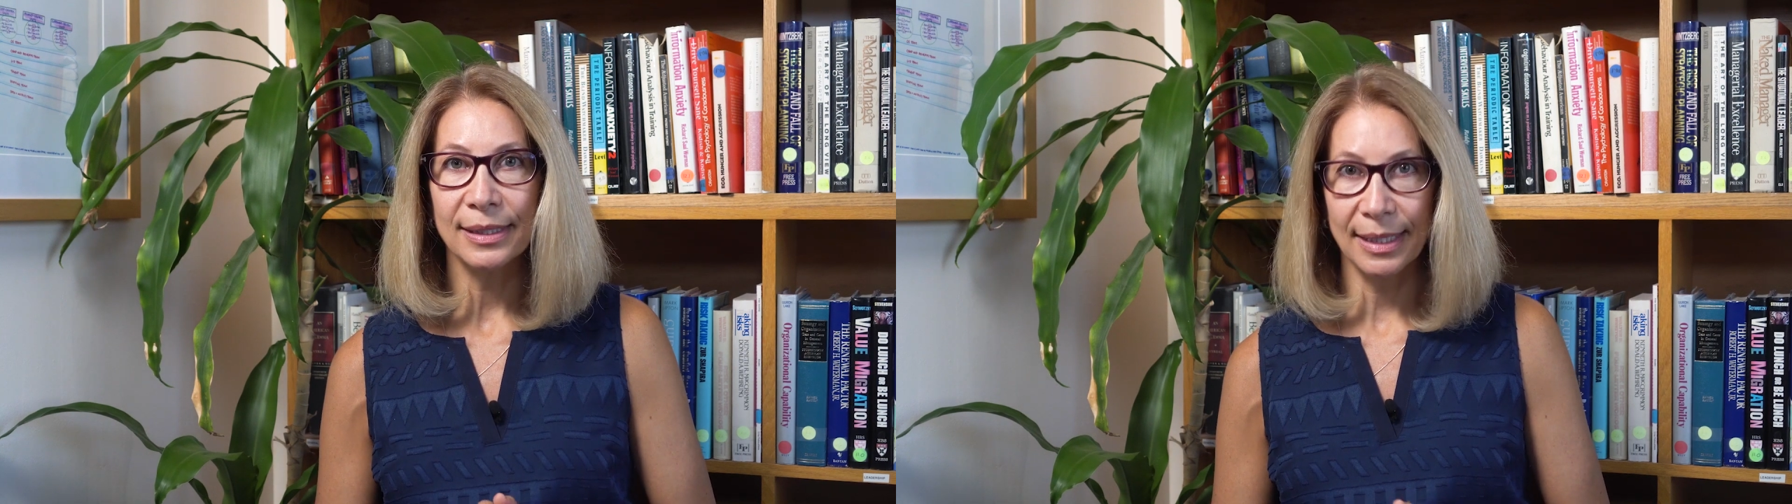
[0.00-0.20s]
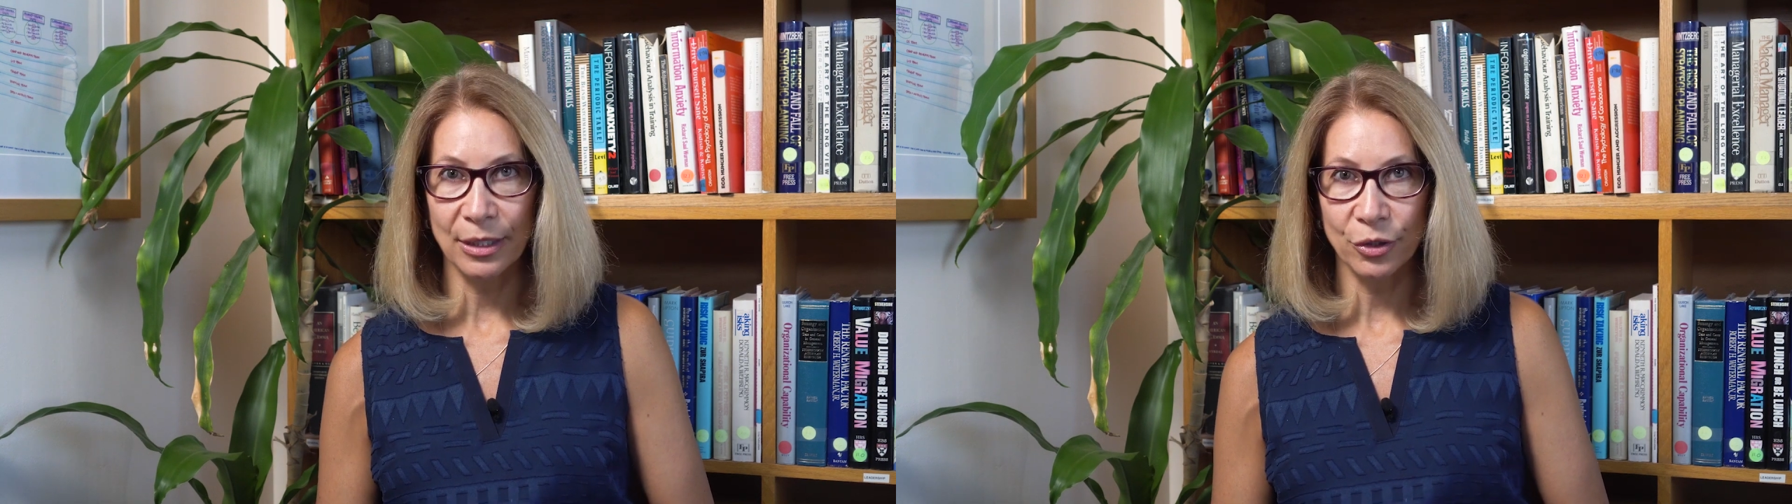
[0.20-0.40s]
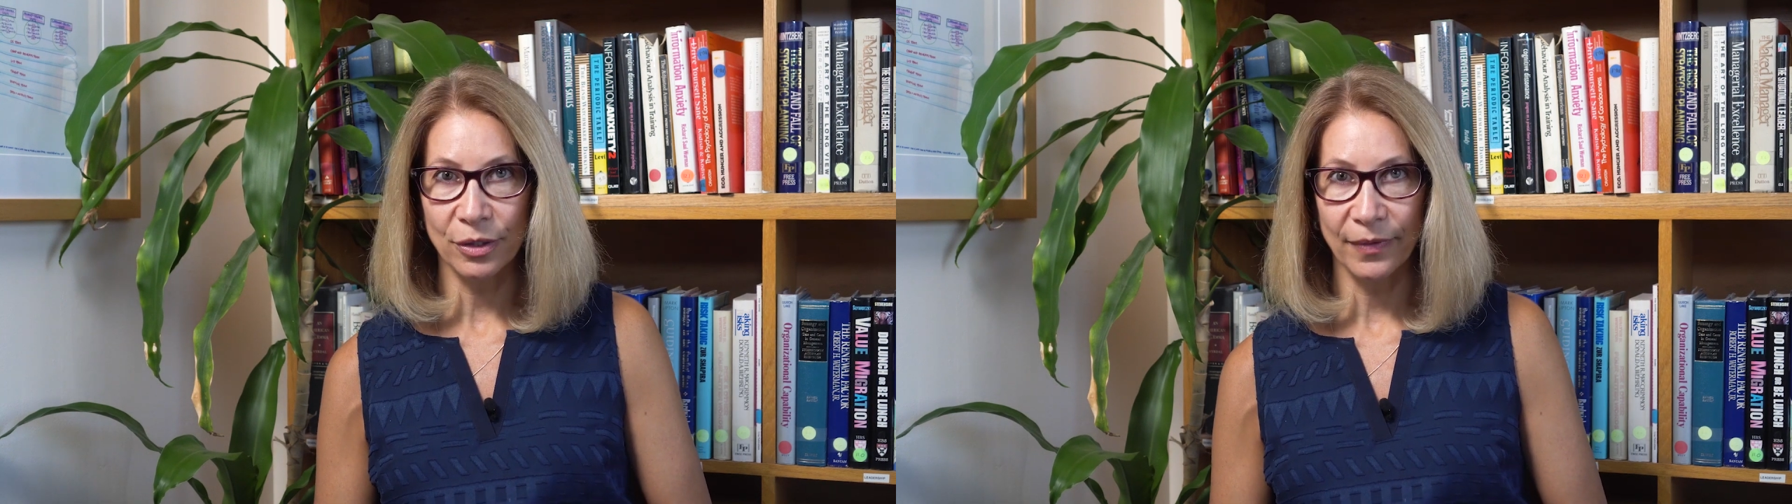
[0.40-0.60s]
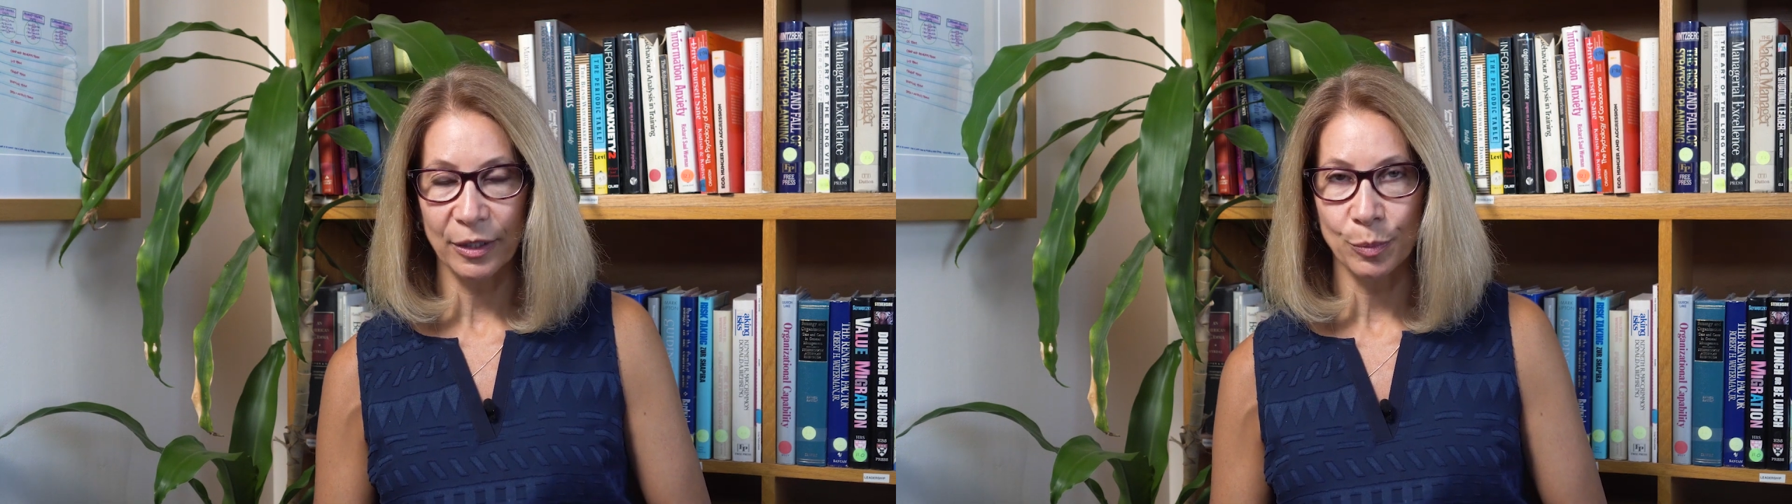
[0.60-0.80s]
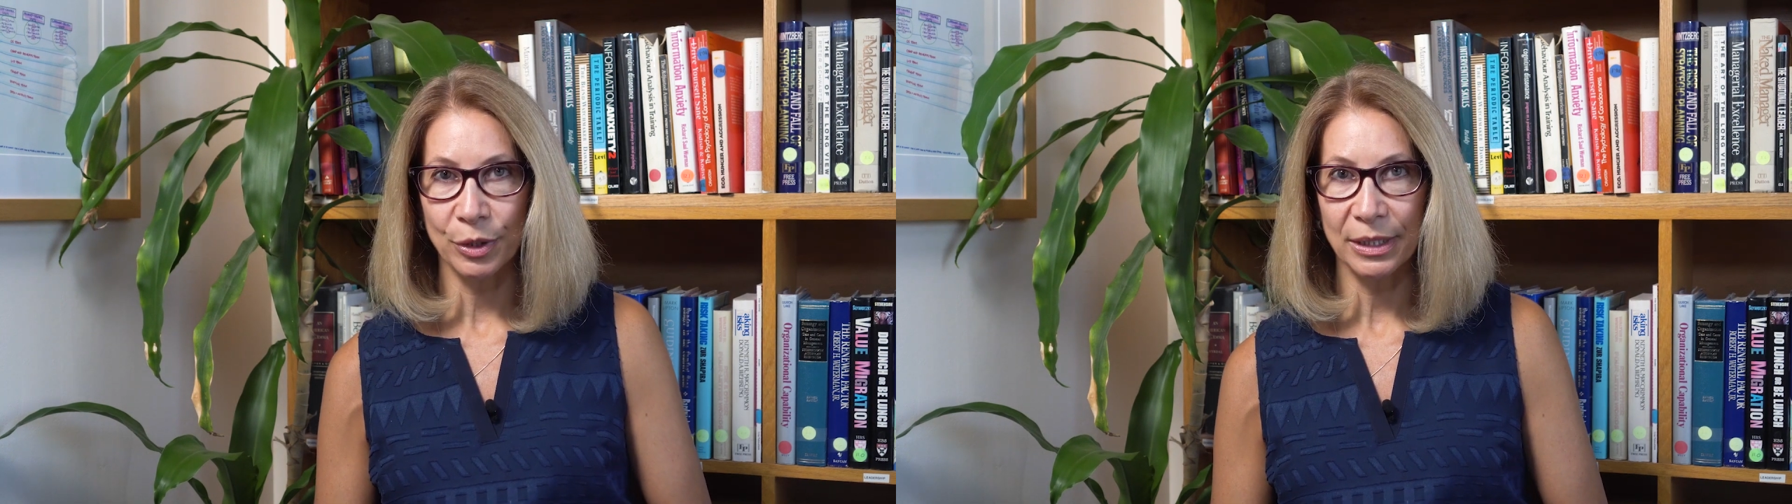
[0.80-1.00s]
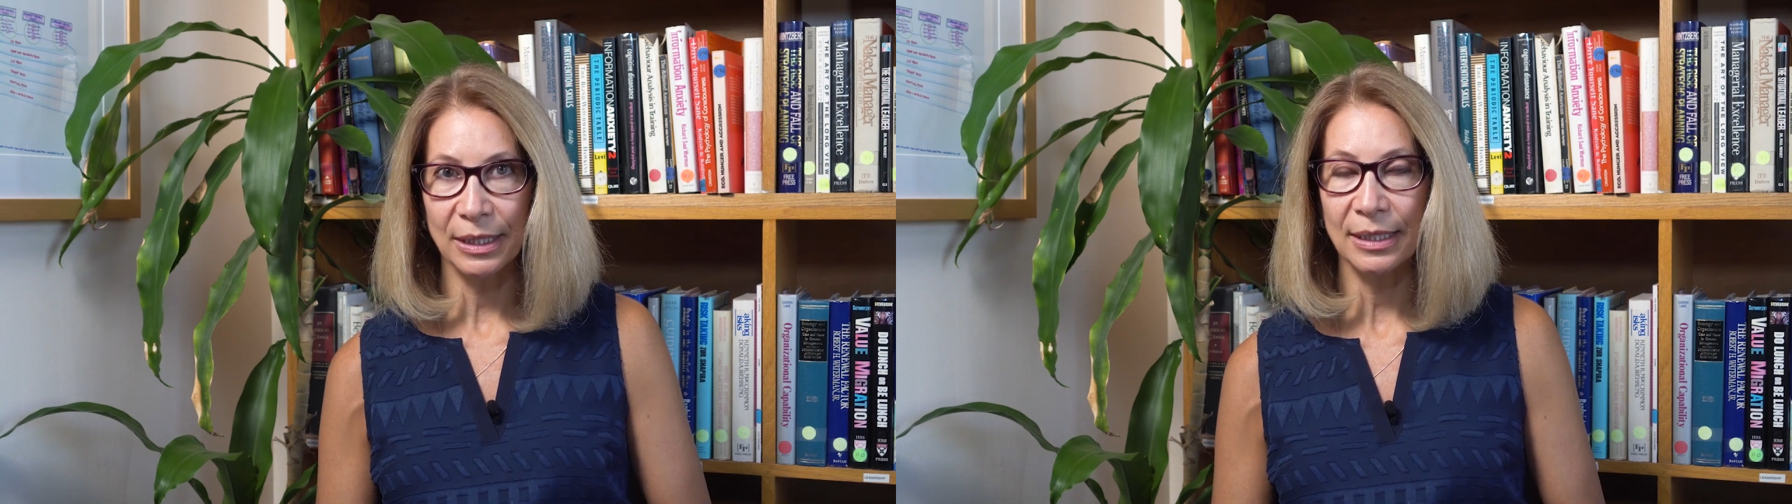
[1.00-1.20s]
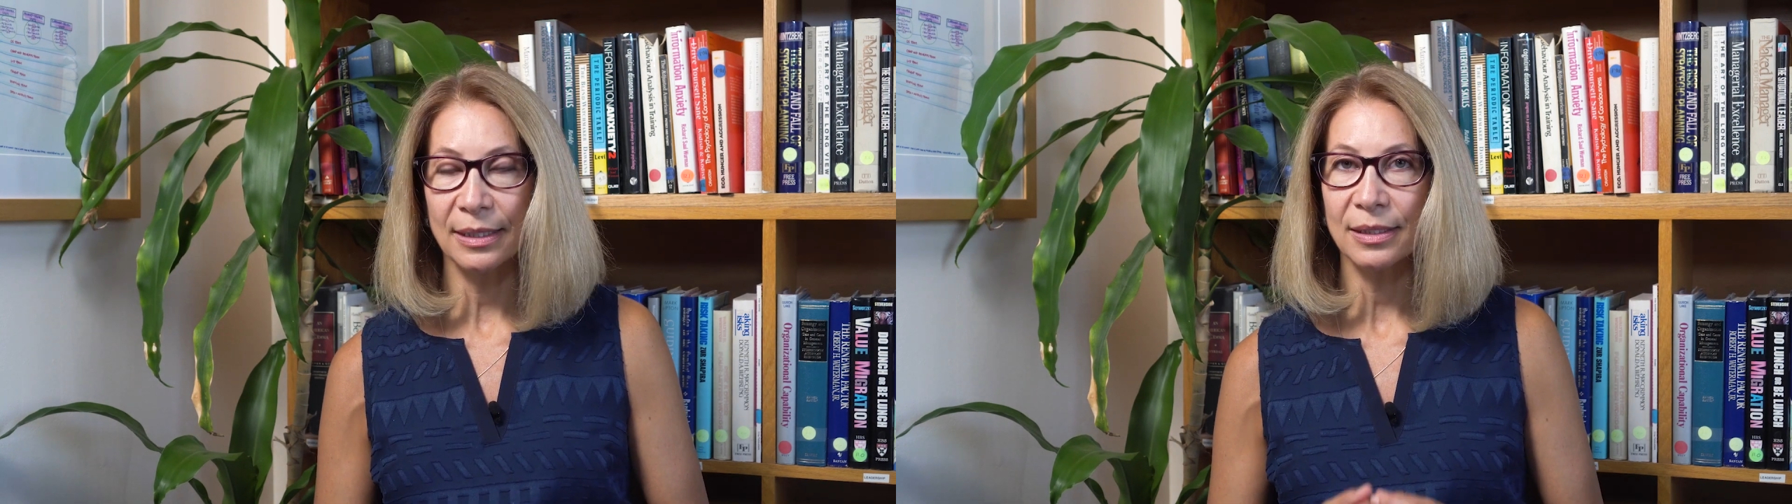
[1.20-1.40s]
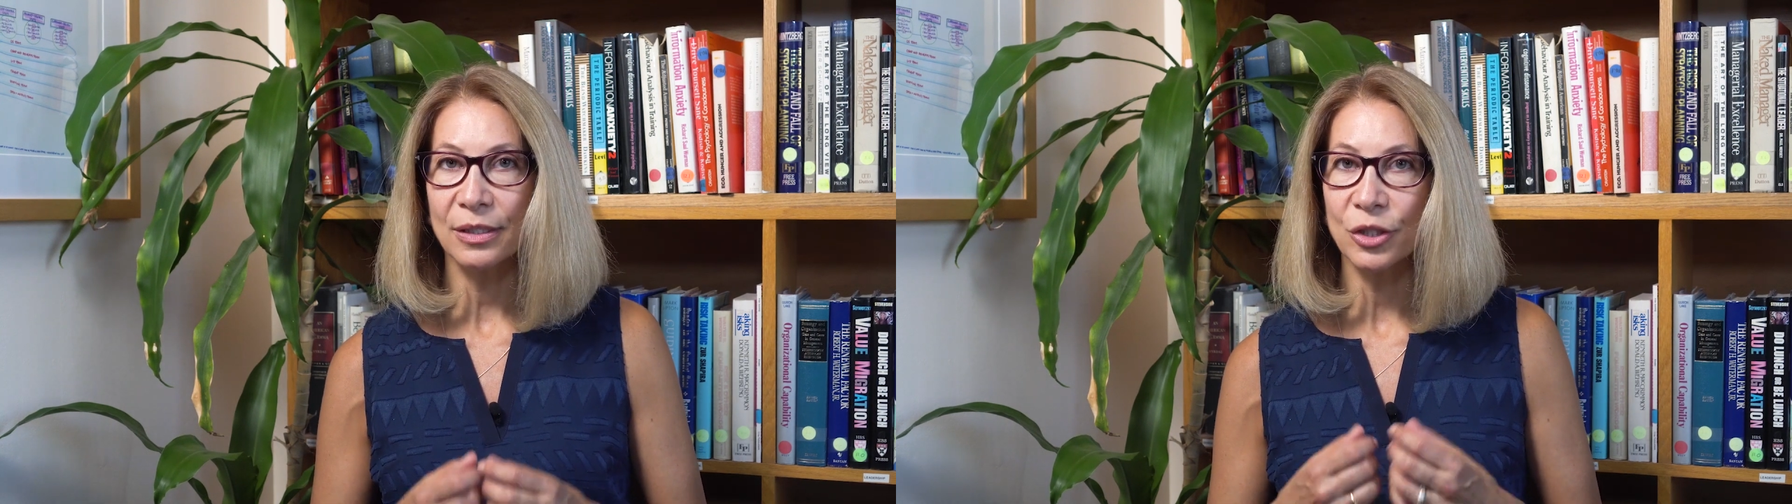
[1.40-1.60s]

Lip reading: centers of expertise,